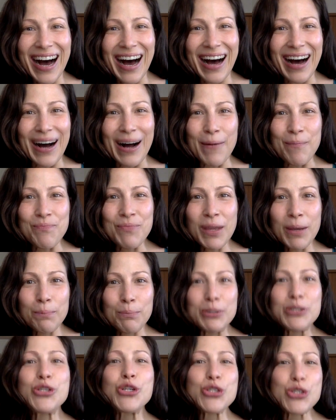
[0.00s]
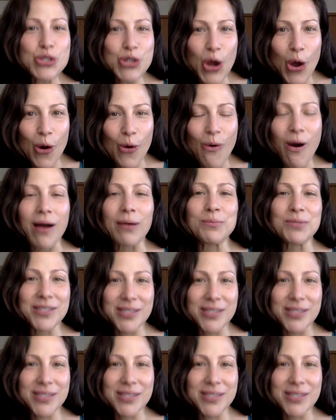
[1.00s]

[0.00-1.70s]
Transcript: But just know I'm